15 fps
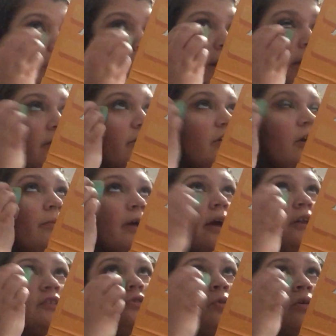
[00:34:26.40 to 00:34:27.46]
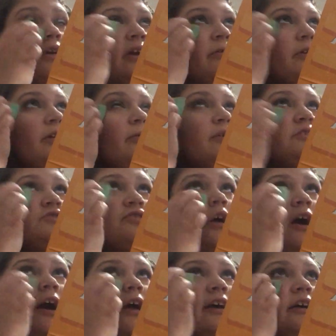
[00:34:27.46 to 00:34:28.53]
But yeah, I don't know. I'm kind of torn. I really want to
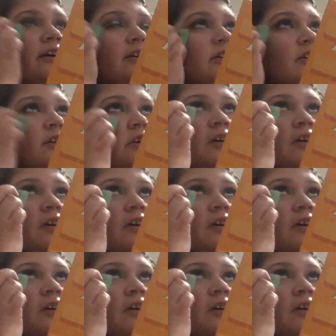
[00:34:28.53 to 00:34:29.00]
try it.